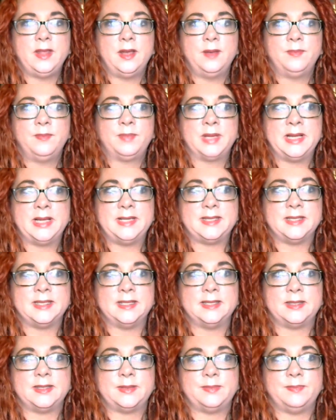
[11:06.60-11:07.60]

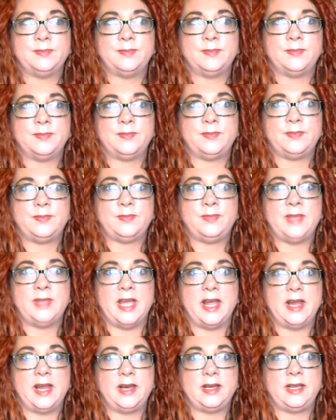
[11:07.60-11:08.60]
places
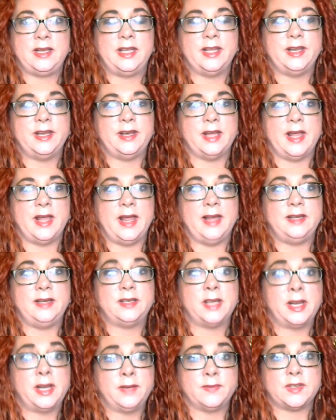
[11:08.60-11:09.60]
that get a
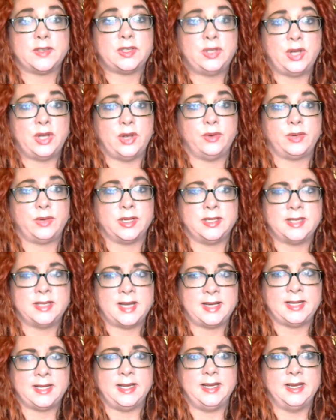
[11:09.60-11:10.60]
ton of snow,
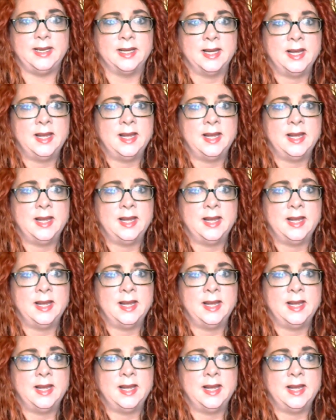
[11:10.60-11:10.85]
Kentucky